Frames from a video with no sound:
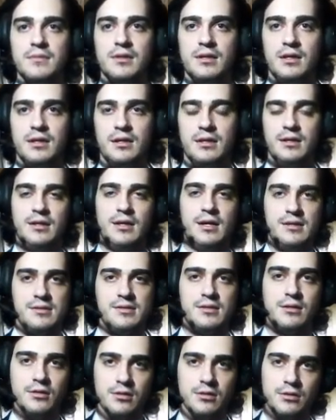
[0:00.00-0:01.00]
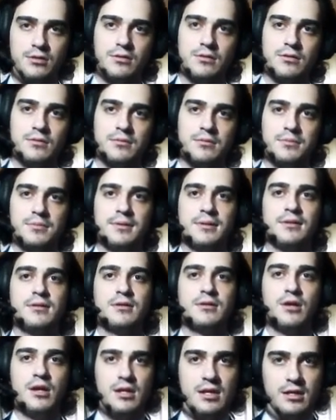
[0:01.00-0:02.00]
As the global
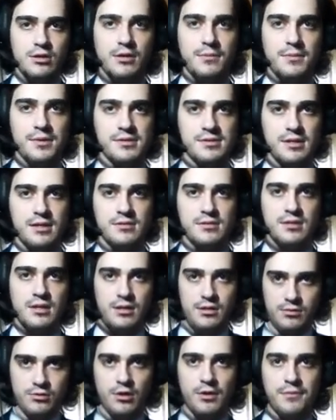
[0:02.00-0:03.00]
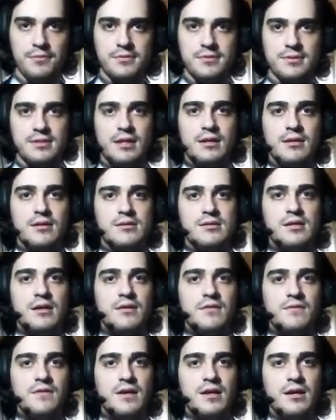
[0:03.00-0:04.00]
e-commerce landscape grows, sellers
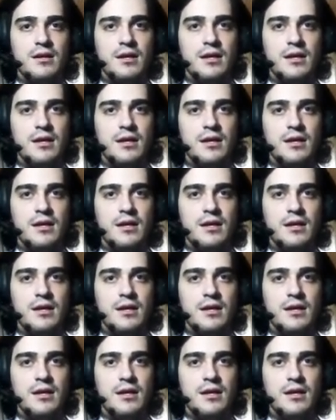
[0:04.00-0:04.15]
have